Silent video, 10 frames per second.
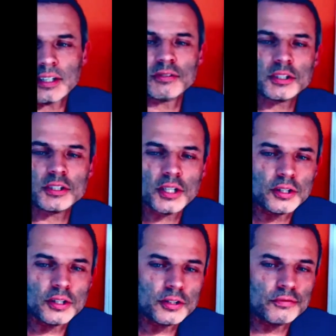activation
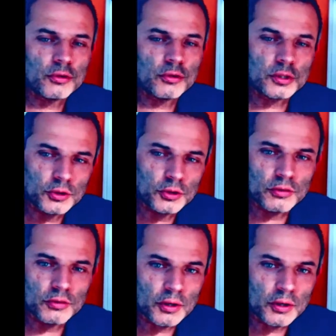energy for it to
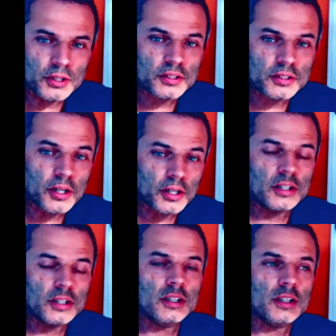move around
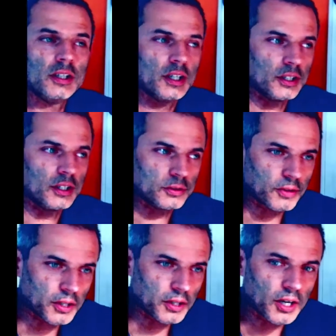inside is
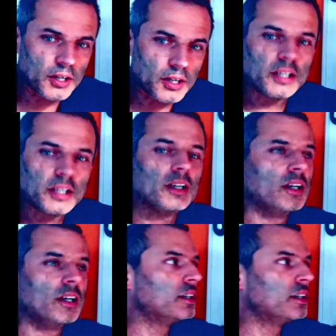very high,